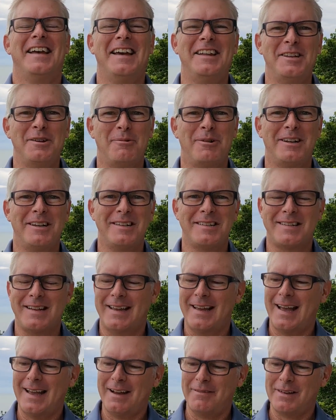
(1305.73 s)
And you wanted to
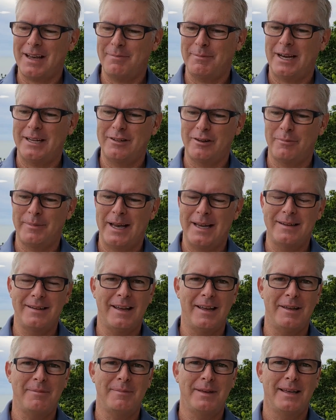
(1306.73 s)
say, hey, I've got my domain
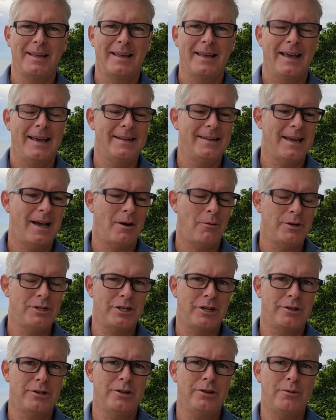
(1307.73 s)
name, and now
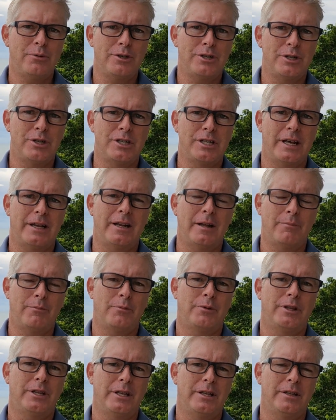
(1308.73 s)
what you can do once you set it
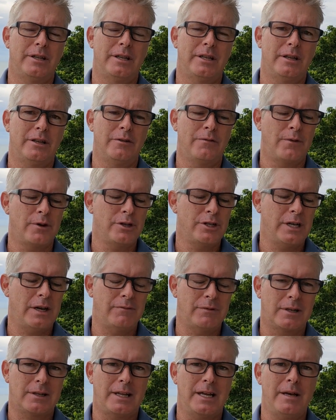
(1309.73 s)
up within first you
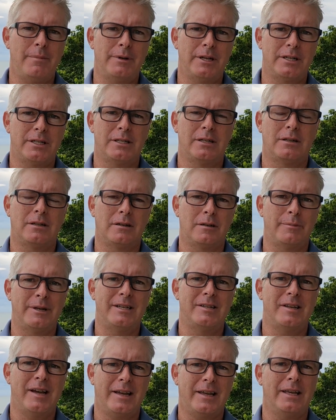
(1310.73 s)
have to claim it. It's still a little
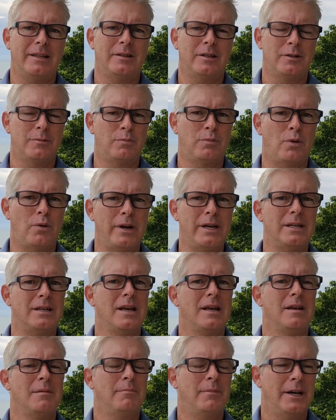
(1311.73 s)
bit techy at this
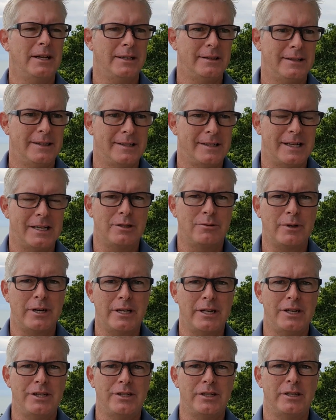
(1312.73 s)
point, but these things will
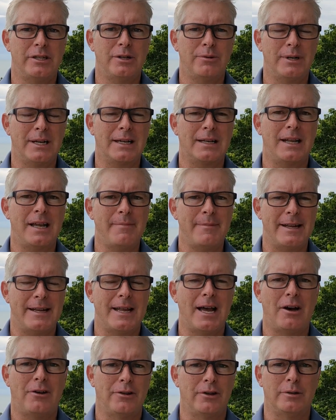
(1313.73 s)
get easier. You want to claim
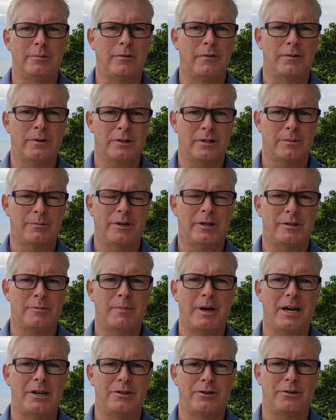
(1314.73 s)
it now, though, before someone
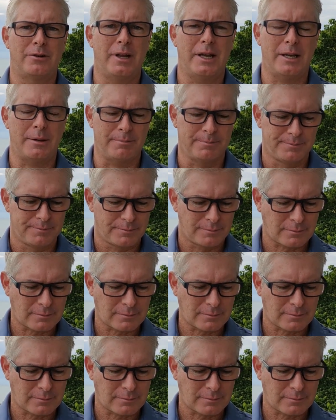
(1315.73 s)
else buys your name.